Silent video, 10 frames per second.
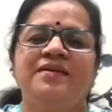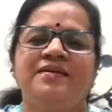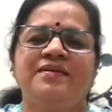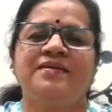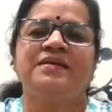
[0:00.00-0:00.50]

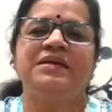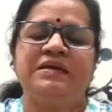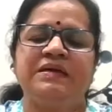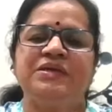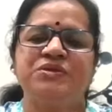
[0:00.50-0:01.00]

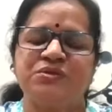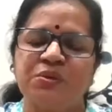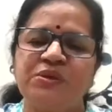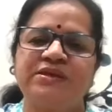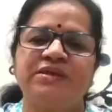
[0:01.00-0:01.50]
Yeah, I
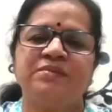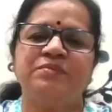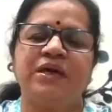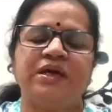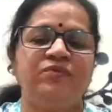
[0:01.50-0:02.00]
told
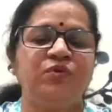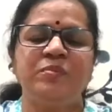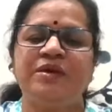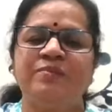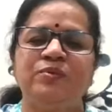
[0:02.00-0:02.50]
them I won't
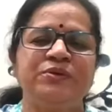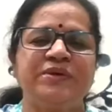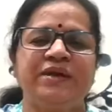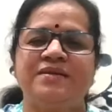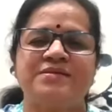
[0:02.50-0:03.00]
be able to
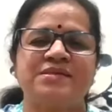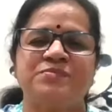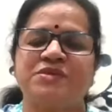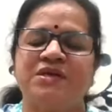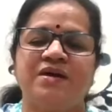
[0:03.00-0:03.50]
write
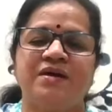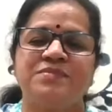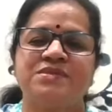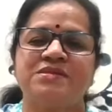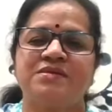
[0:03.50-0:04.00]

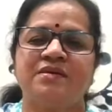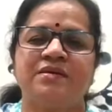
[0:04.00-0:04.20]
sometimes.